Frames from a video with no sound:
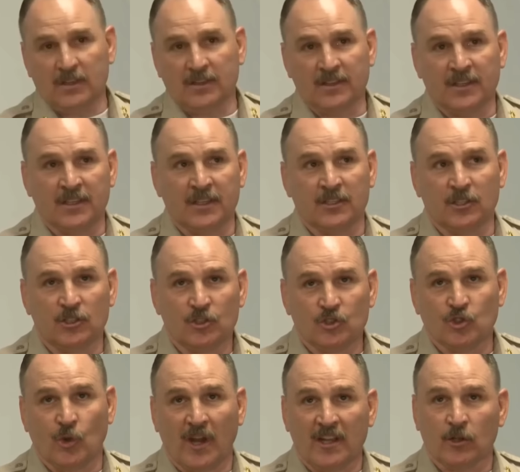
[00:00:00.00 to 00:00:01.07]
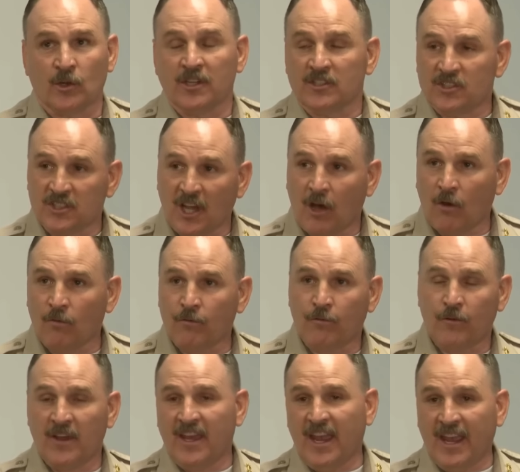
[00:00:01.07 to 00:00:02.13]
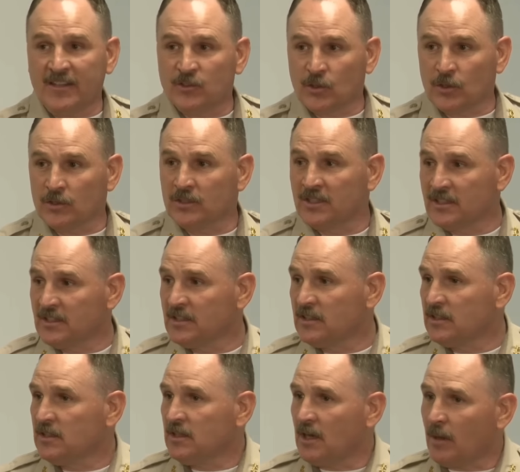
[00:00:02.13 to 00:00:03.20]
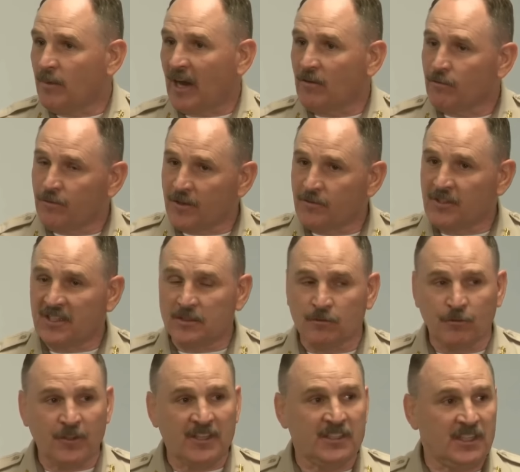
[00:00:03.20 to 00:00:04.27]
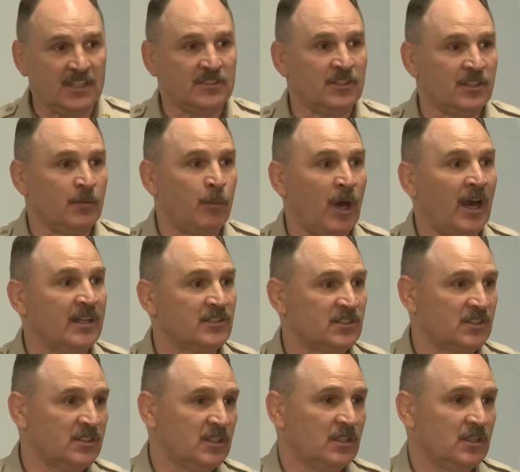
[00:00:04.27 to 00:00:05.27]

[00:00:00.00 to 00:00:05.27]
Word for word: The trailer itself entered about 15 feet into the bus.